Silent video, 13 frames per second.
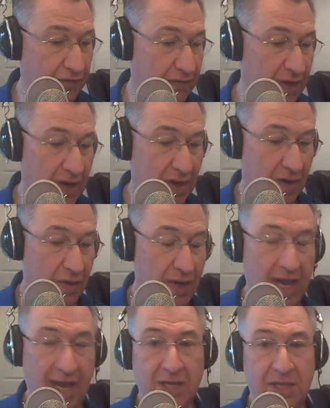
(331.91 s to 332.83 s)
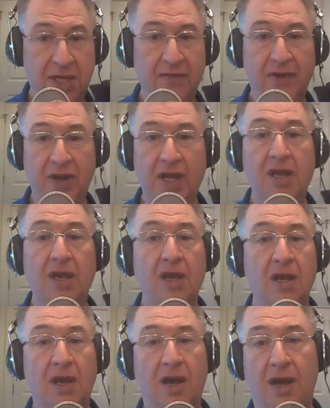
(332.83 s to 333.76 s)
negativity
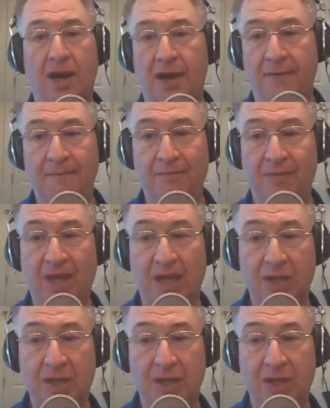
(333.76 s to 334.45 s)
that